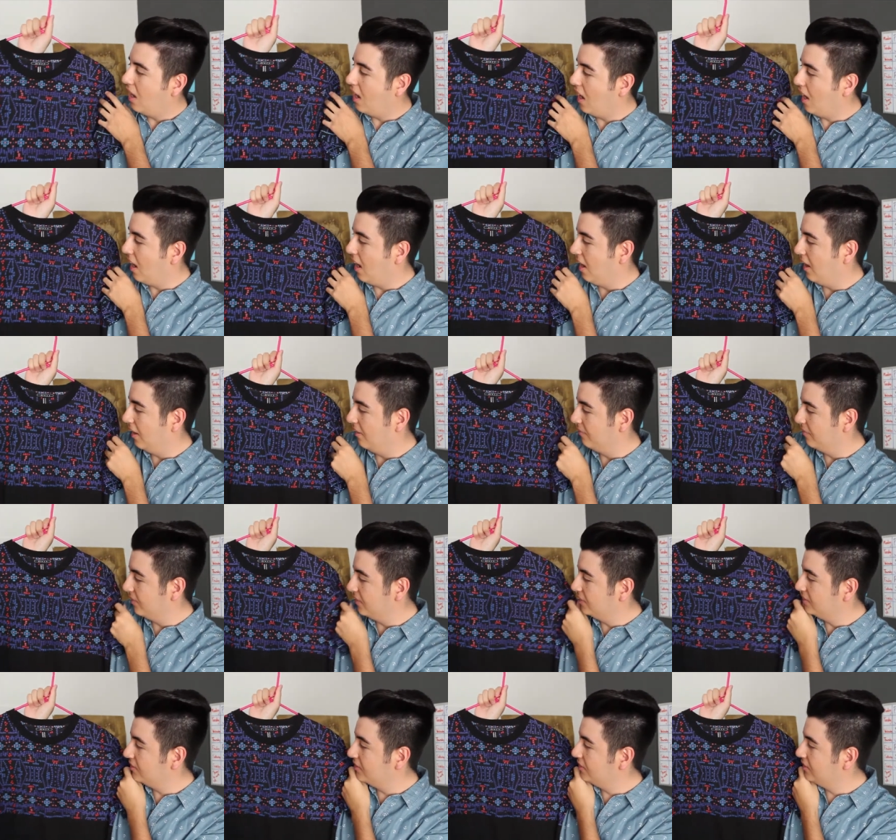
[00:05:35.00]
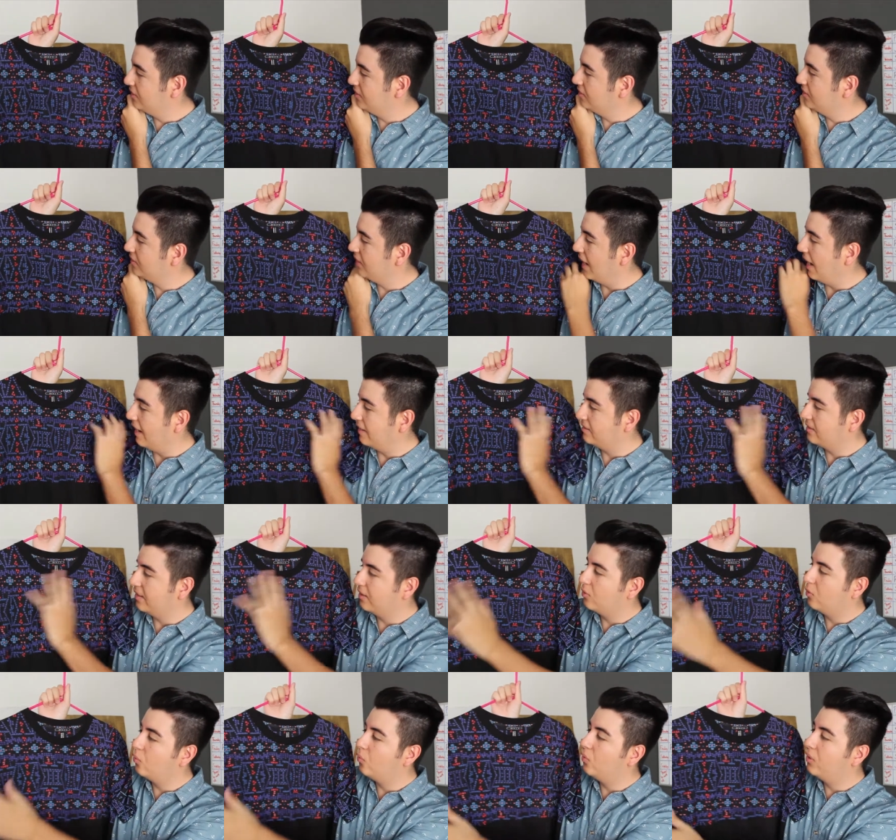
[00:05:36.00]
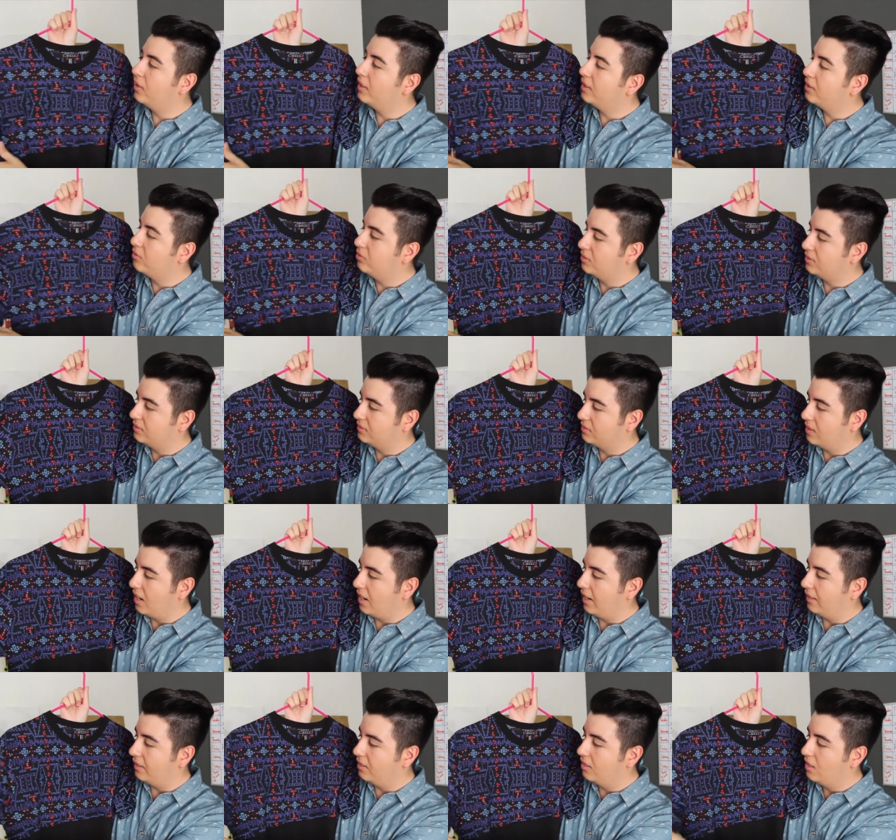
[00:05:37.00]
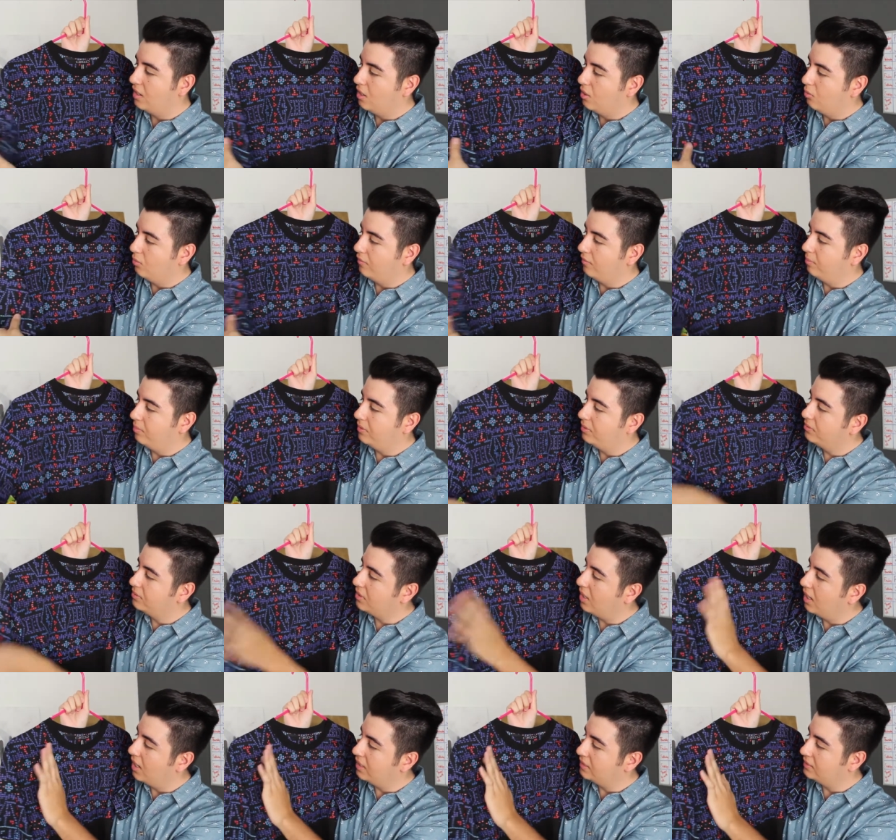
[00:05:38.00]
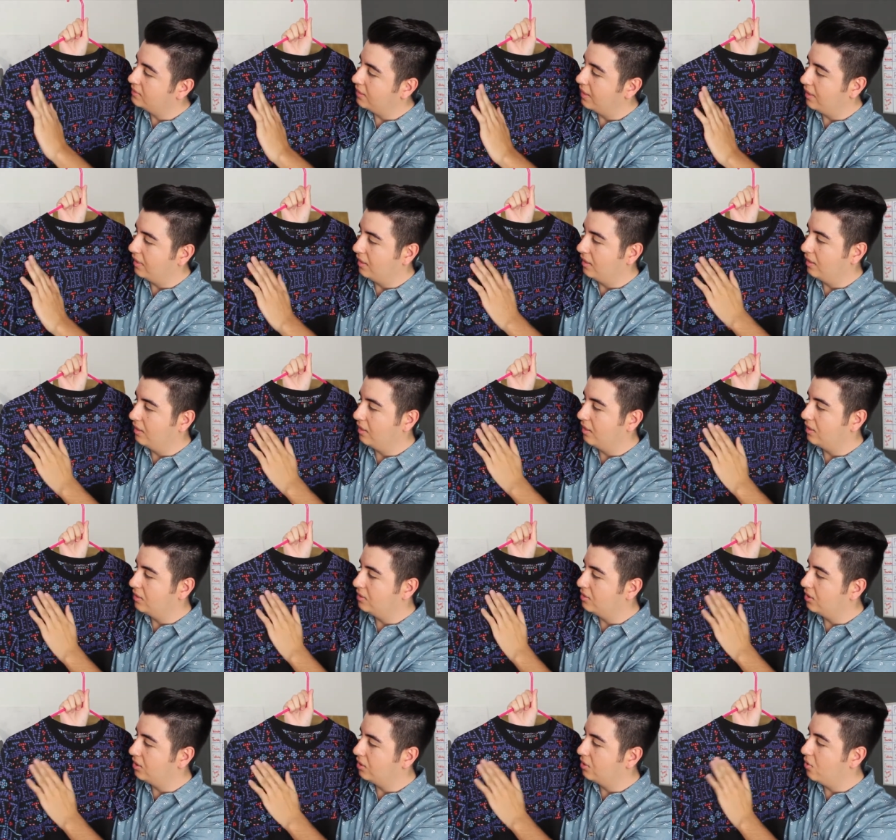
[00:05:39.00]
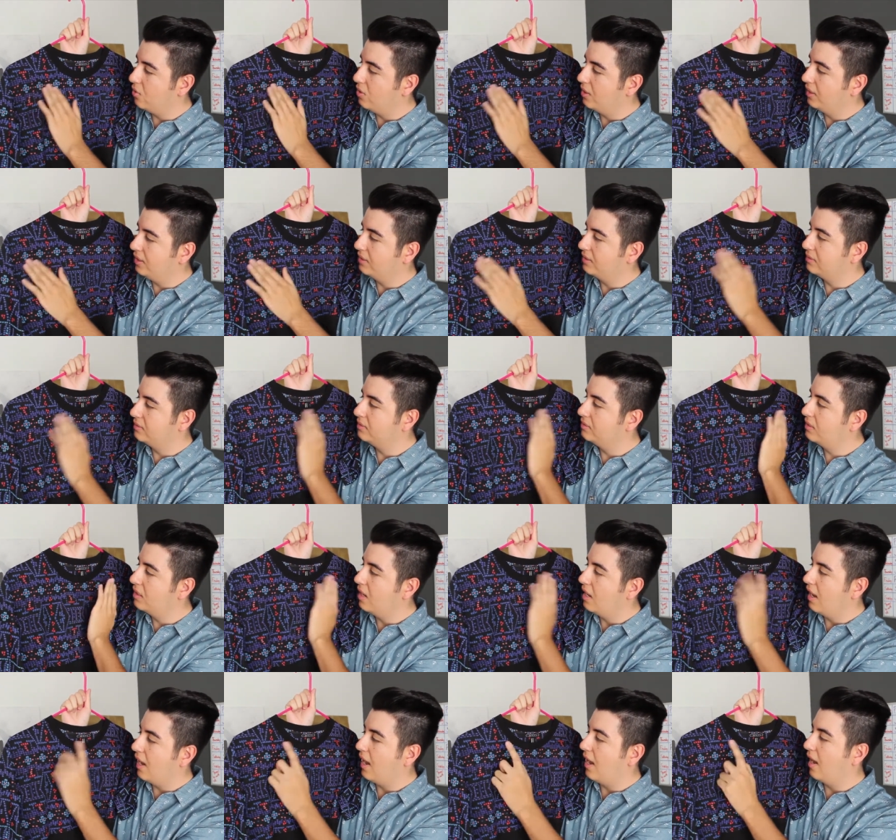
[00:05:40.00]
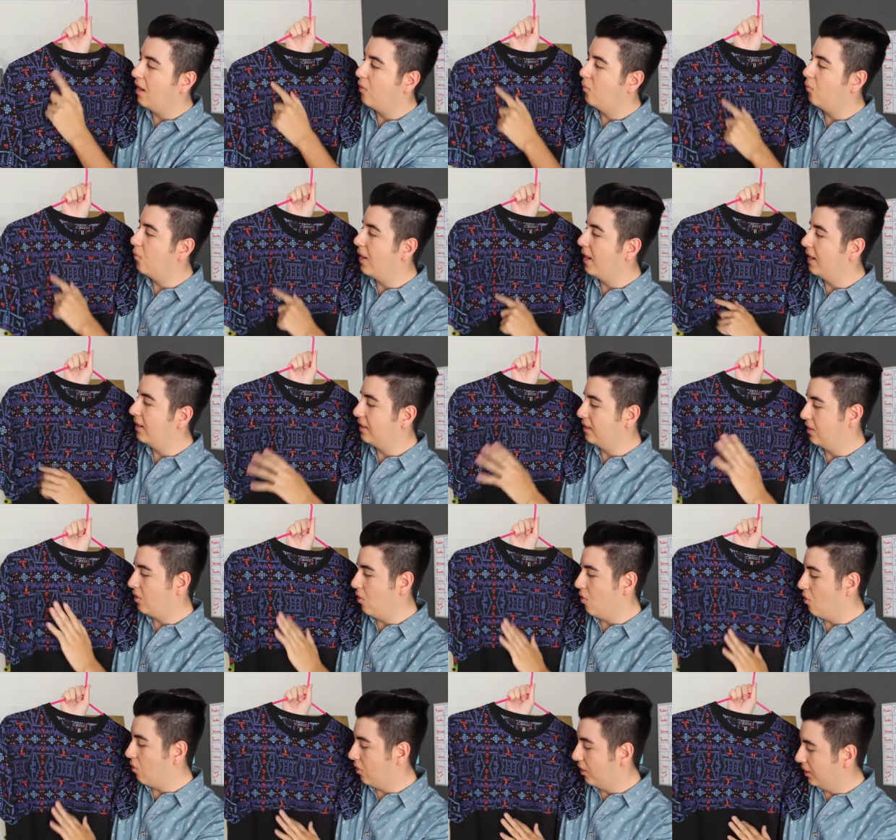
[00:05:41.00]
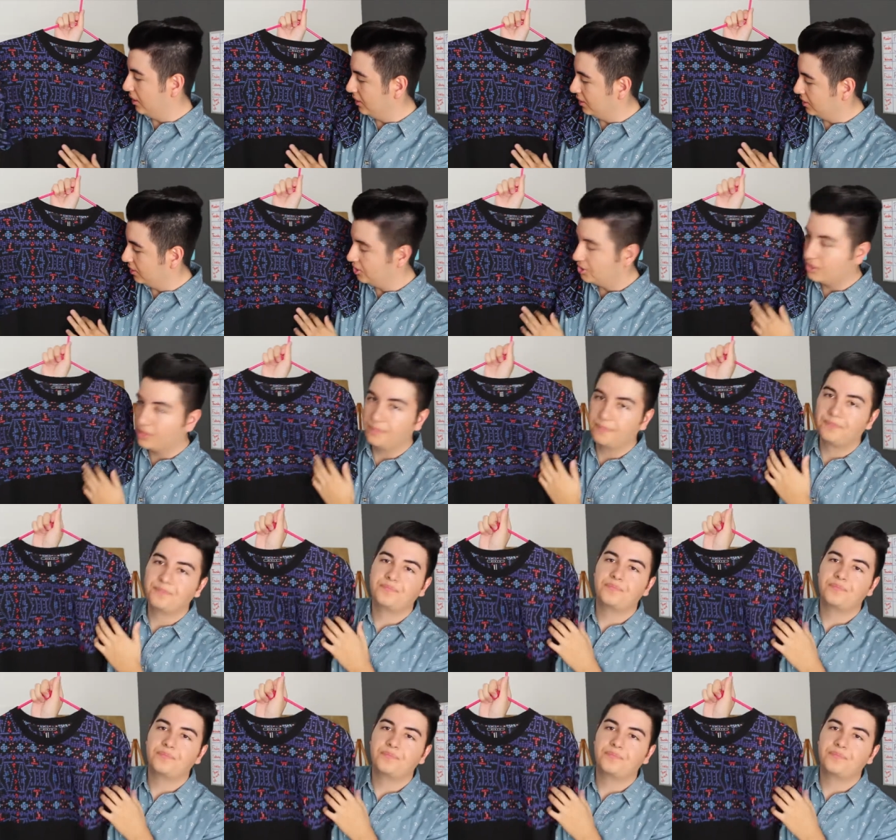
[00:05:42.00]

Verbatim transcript: Um, this is. It has like a really cool design with blue dots and then uh, turquoise, uh, red and orange,